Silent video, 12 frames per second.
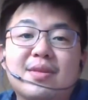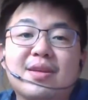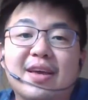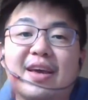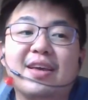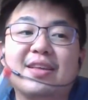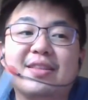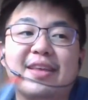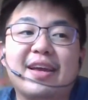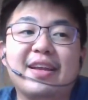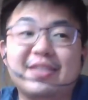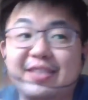Okay,
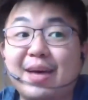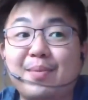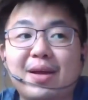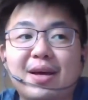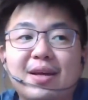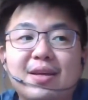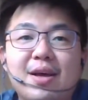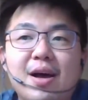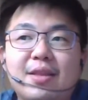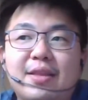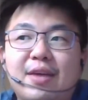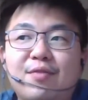that is them lah.
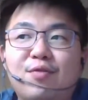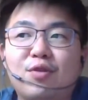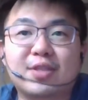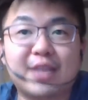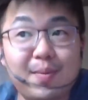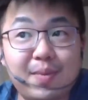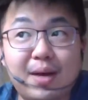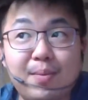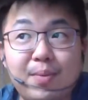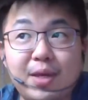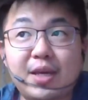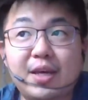Then for Sime
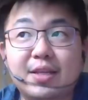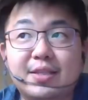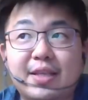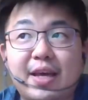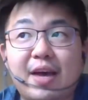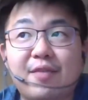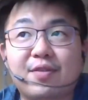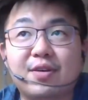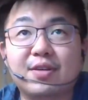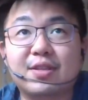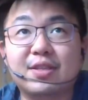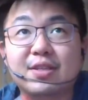Darby is they have
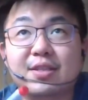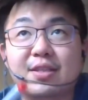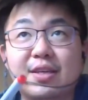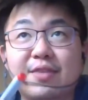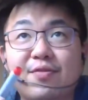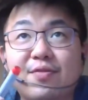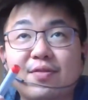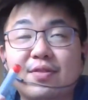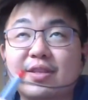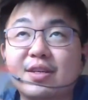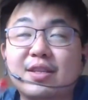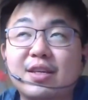a 30
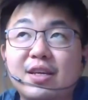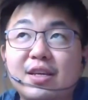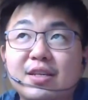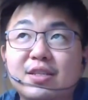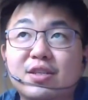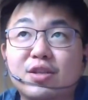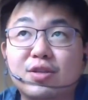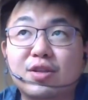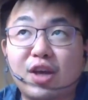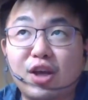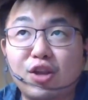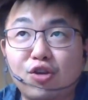years
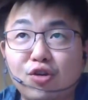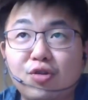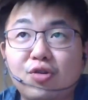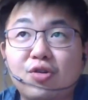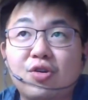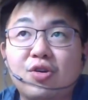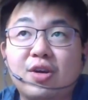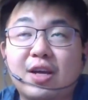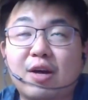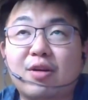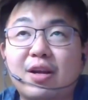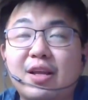tenure,
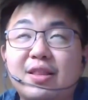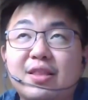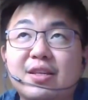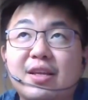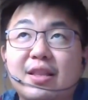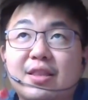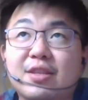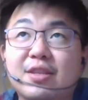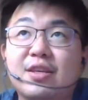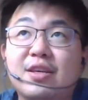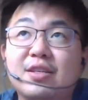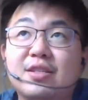calculated at
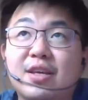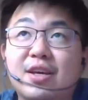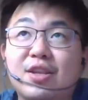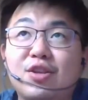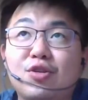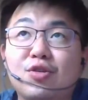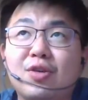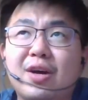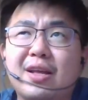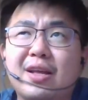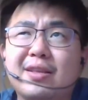30 years tenure at